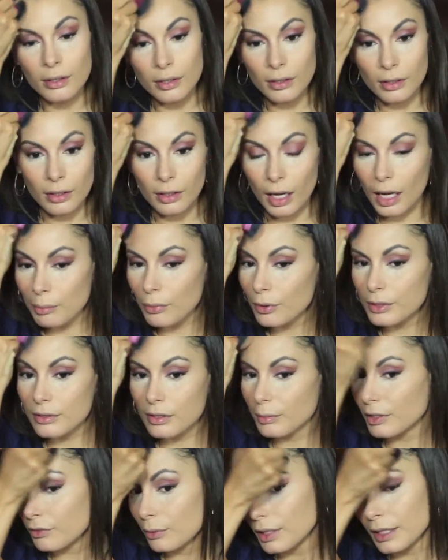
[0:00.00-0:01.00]
I like to
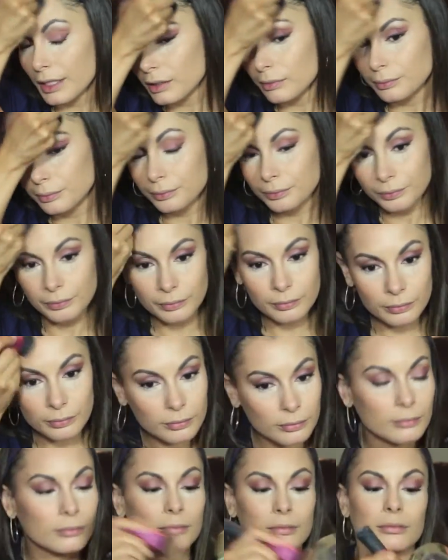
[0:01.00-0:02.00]
place the bronzer on
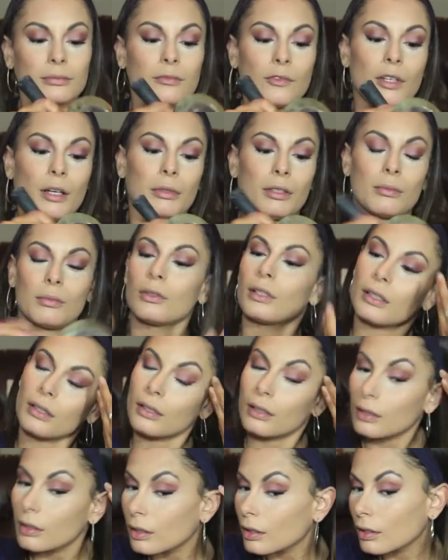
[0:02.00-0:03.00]
my cheeks,
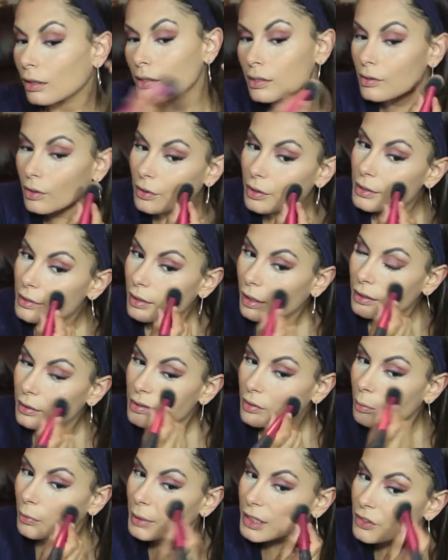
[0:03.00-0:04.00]
temples, and following my
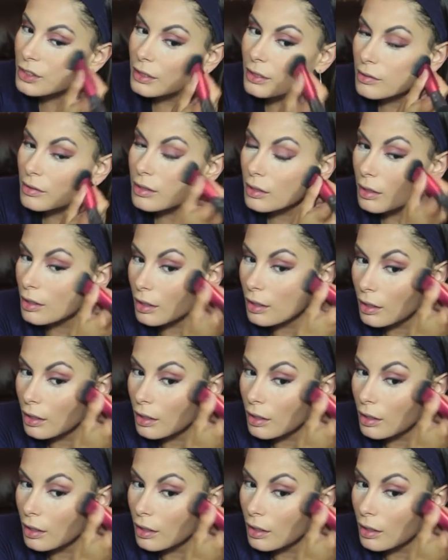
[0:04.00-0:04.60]
hairline.